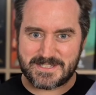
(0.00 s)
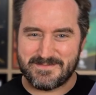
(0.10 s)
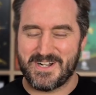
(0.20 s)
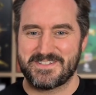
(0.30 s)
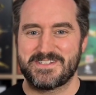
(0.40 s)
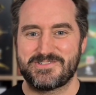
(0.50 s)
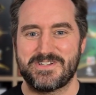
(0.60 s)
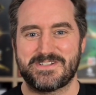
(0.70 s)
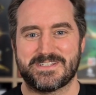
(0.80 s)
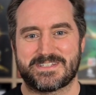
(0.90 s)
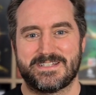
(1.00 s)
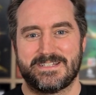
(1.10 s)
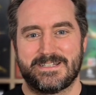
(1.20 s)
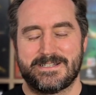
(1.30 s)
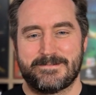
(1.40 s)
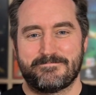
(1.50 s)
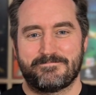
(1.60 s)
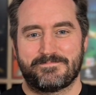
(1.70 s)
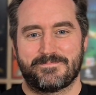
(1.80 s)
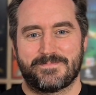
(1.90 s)
masked intruders.
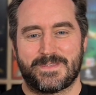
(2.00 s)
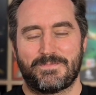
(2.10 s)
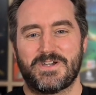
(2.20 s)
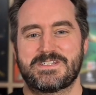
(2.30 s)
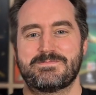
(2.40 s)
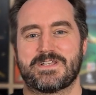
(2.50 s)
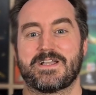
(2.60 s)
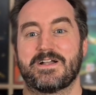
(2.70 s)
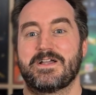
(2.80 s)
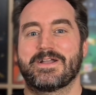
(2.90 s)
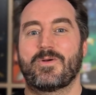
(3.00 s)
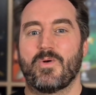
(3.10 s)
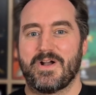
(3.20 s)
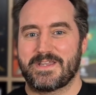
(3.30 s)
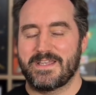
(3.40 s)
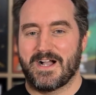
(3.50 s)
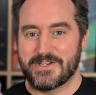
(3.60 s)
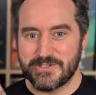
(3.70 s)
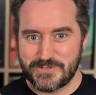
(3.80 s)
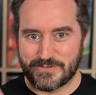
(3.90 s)
The Purge seems like a quirky,
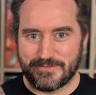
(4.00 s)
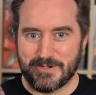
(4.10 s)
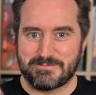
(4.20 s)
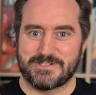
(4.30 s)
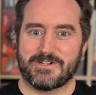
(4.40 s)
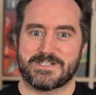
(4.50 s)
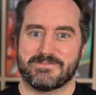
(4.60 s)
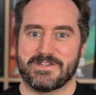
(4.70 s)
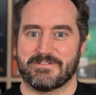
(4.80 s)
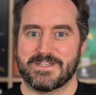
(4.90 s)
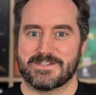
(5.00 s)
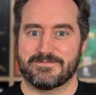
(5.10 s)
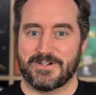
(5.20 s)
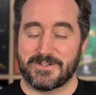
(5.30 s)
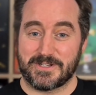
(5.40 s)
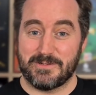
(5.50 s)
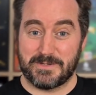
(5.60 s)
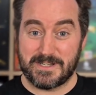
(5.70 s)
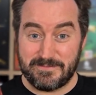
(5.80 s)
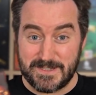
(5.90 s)
unusual film to try to recreate in Final Girl, but
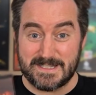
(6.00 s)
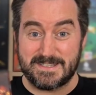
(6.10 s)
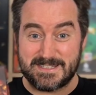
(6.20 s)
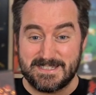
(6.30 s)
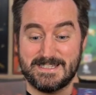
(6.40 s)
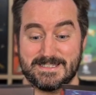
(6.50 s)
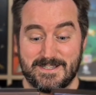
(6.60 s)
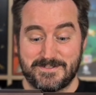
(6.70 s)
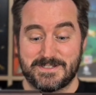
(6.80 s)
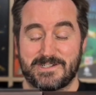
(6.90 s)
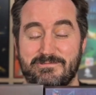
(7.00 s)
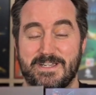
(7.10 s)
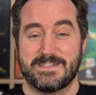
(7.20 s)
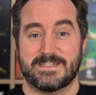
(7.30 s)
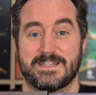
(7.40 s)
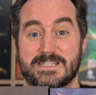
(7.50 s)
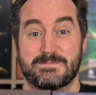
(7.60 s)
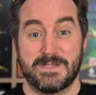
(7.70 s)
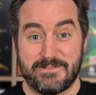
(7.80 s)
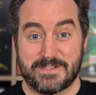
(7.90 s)
I think this is going to create an
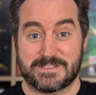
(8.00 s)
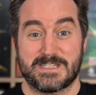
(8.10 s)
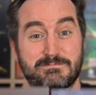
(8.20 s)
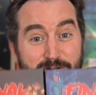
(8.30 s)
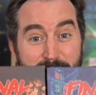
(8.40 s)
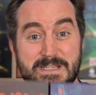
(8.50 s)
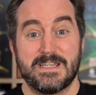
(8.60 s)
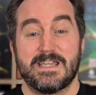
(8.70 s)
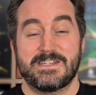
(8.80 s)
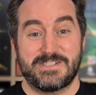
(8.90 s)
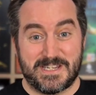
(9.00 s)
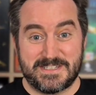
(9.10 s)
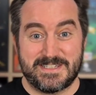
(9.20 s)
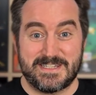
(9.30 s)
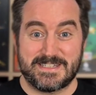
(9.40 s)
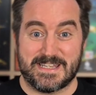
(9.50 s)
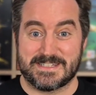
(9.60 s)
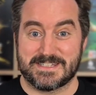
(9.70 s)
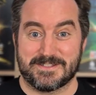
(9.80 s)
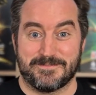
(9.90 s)
experience that's probably just as
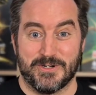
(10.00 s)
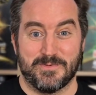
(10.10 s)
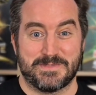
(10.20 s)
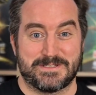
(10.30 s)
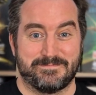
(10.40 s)
intense as the films.